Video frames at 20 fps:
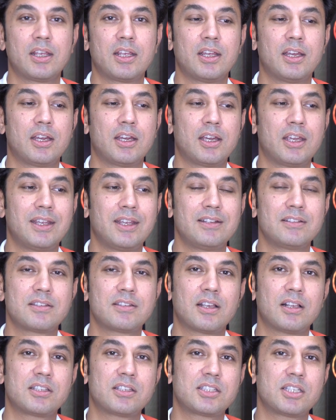
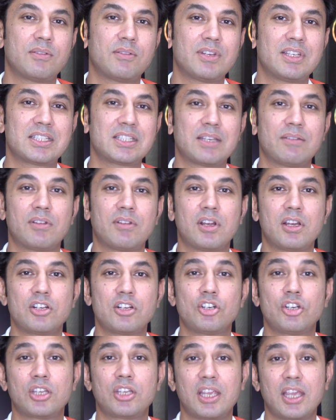Intel
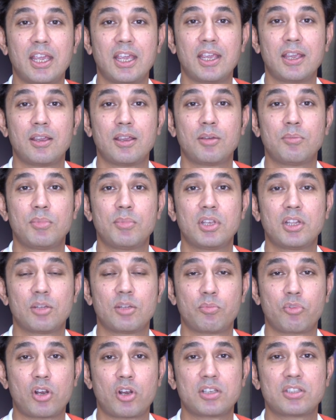7700K, being the
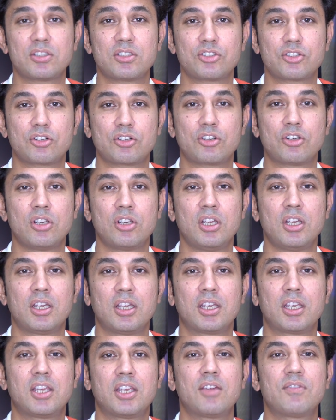processor,
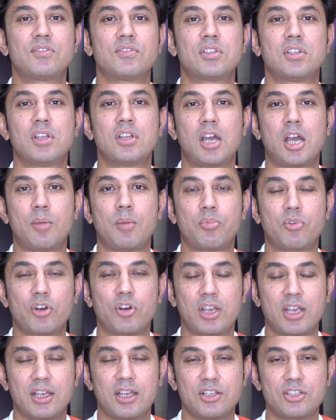gives it the
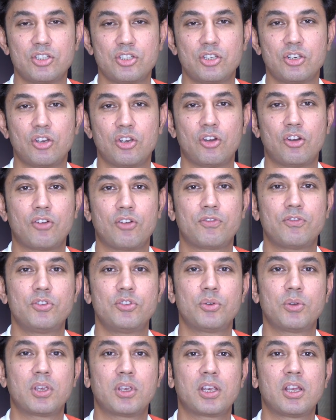upper edge of
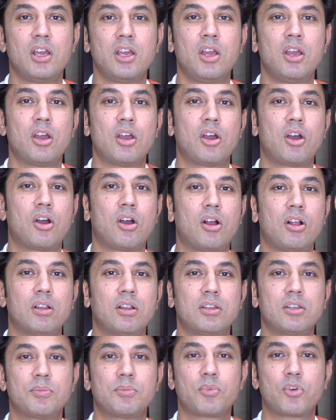doing all
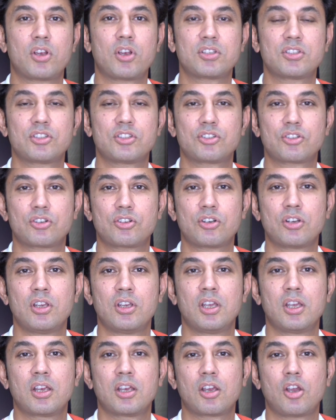the processor
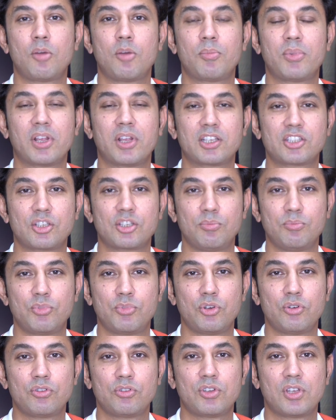complex
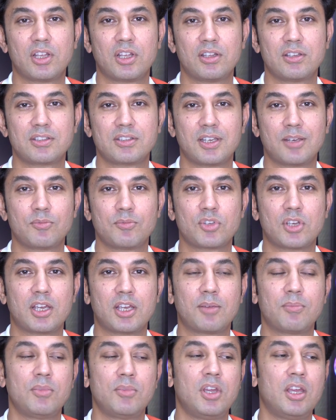compute at the same
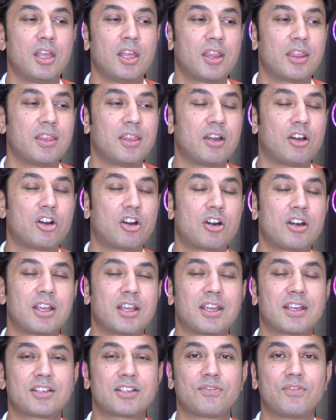time. The
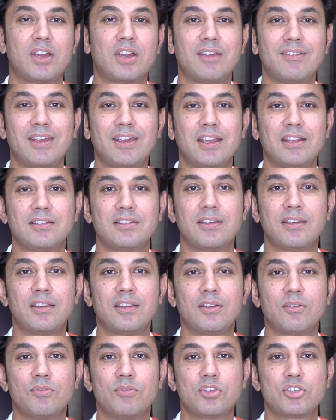RX
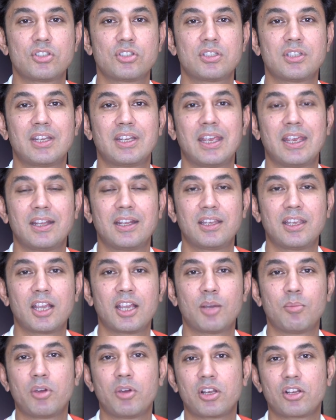580, which is an
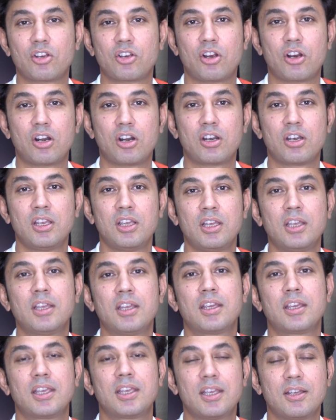8GB card,
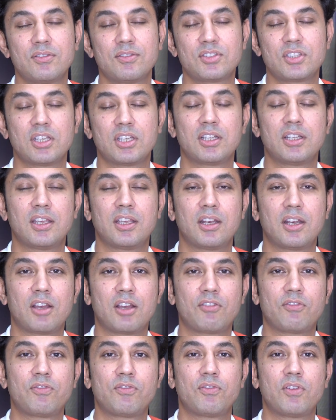gives it
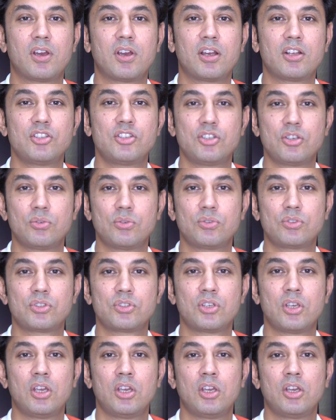enough
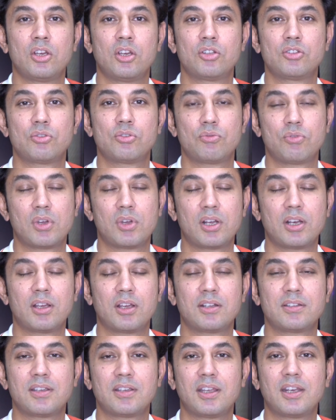juice to run
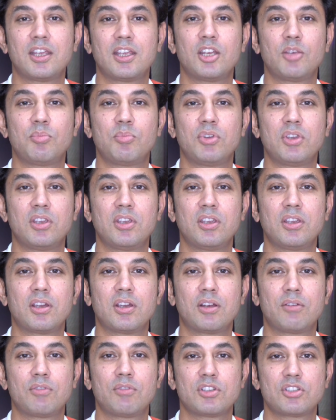a 1080p
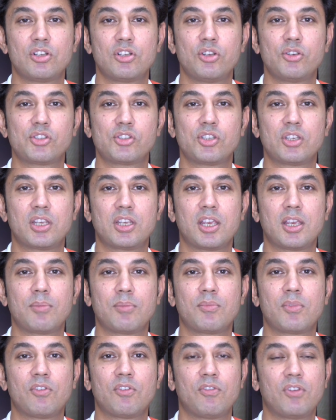resolution
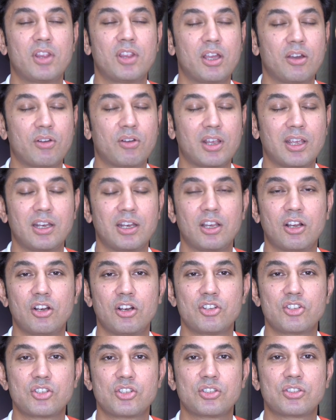game without any
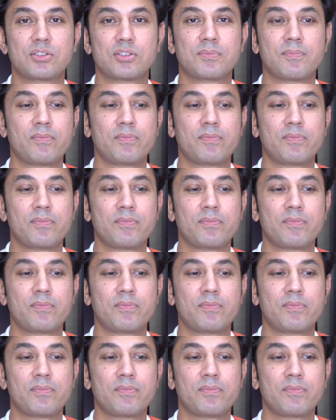glitches.